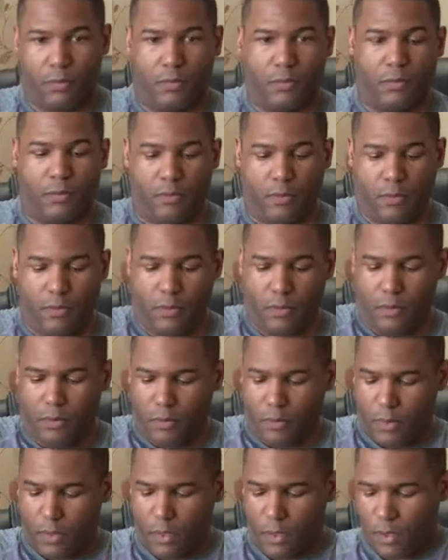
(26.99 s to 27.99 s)

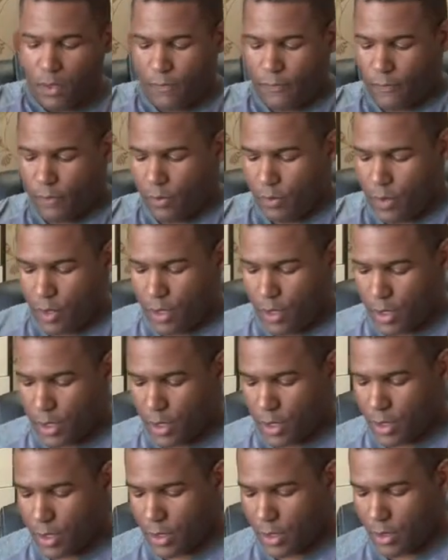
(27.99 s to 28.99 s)
I'm looking forward to
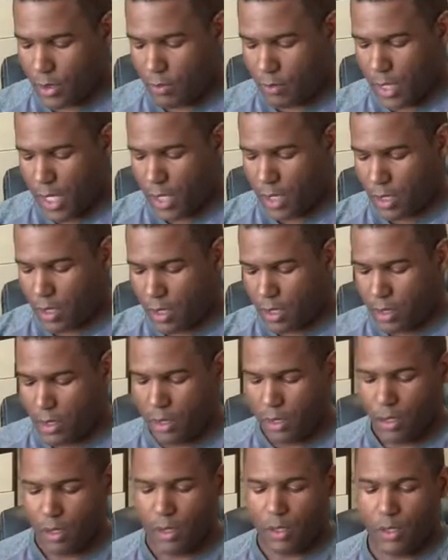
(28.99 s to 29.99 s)
this, it's gonna make
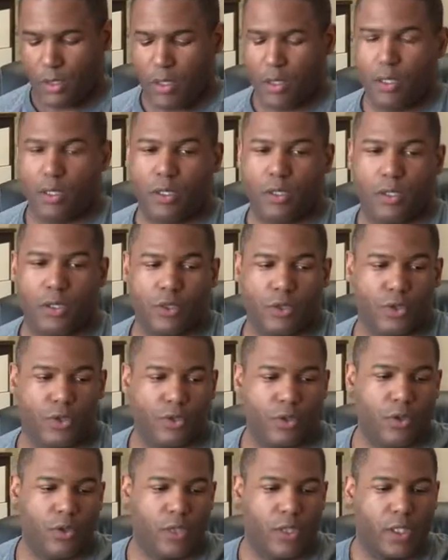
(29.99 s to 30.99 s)

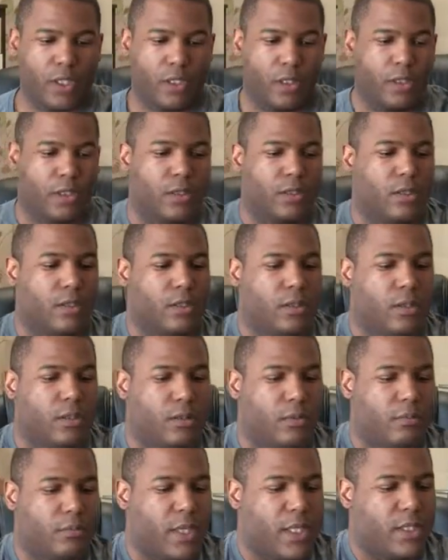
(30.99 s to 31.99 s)
controlling
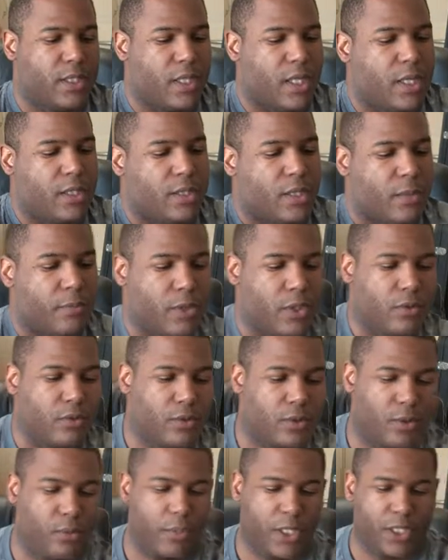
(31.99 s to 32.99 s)
my DAW
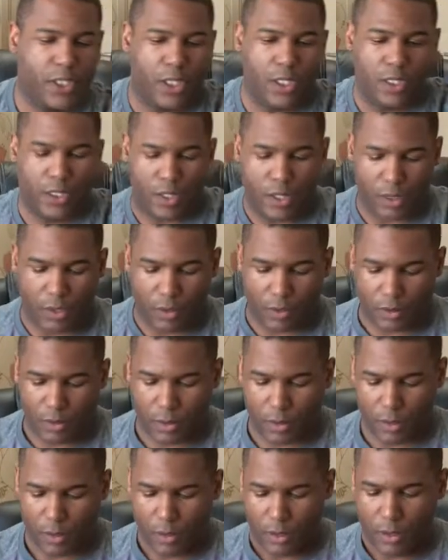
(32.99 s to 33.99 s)
so much easier.
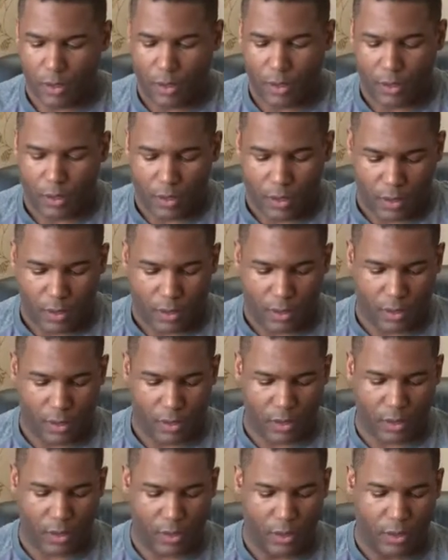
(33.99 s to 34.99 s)

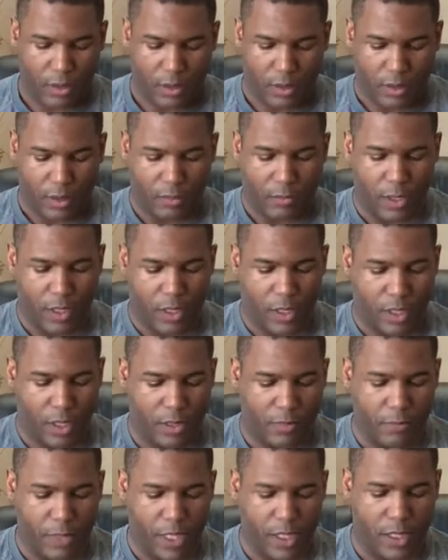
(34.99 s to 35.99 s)
I've been kind
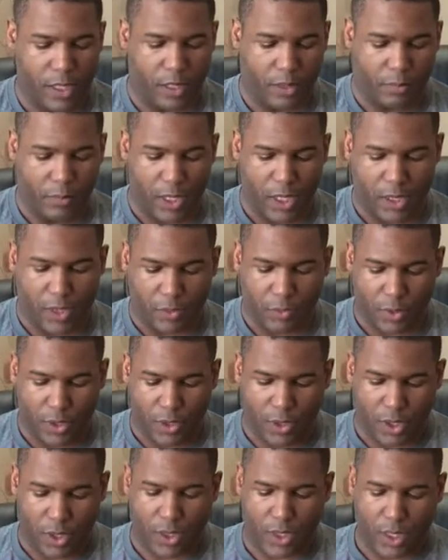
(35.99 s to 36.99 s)
of making the beats with
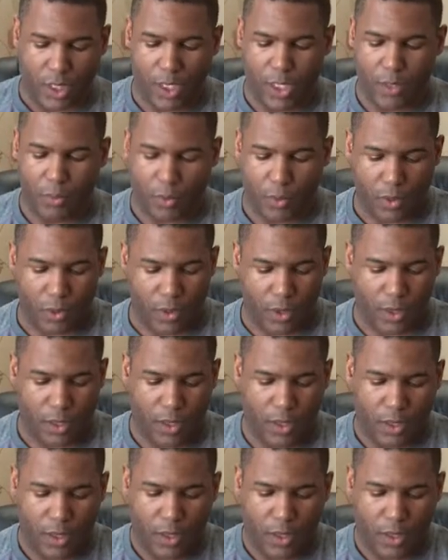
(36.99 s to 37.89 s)
just the keyboard.